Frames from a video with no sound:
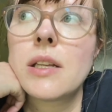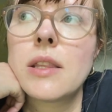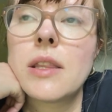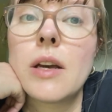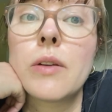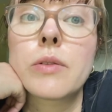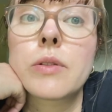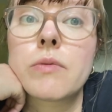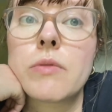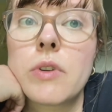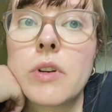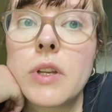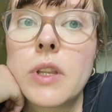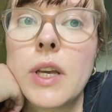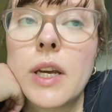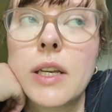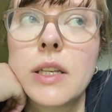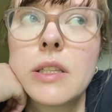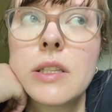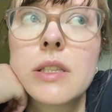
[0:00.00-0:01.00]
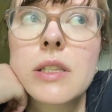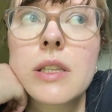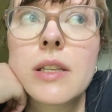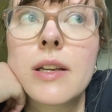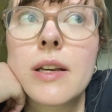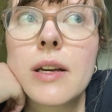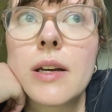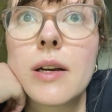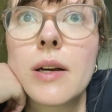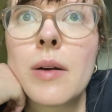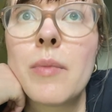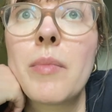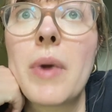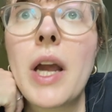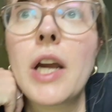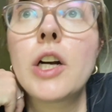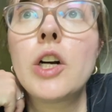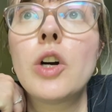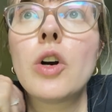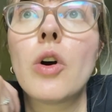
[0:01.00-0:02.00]
That was very nice.
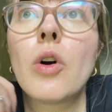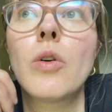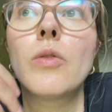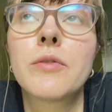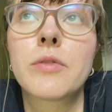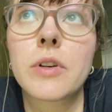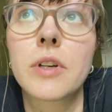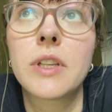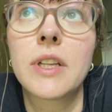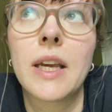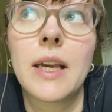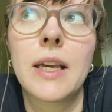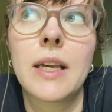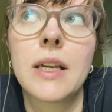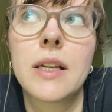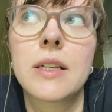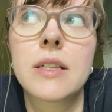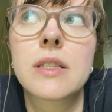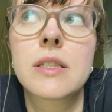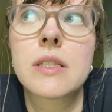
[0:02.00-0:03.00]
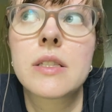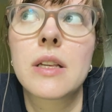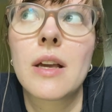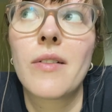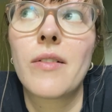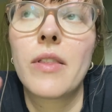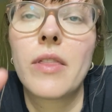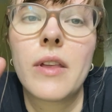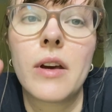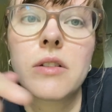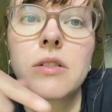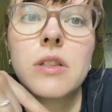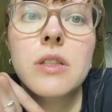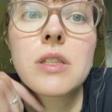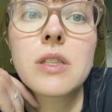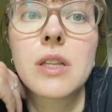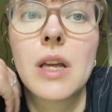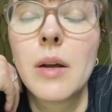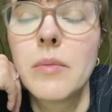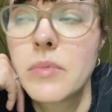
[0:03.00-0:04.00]
My goal for a day is 7,000
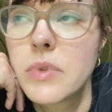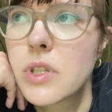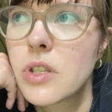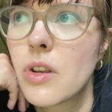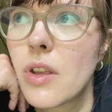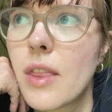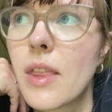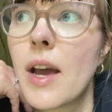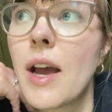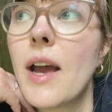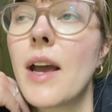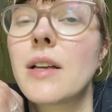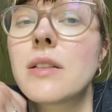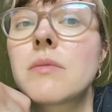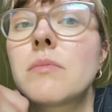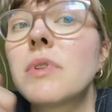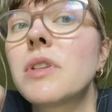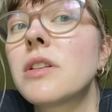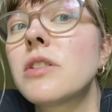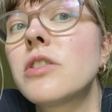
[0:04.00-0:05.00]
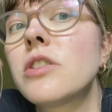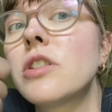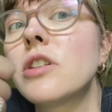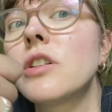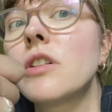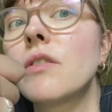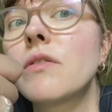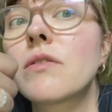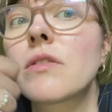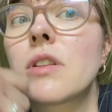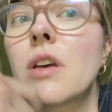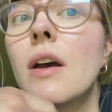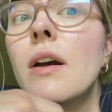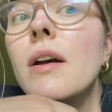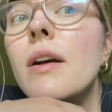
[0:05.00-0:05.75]
steps, so that has been achieved.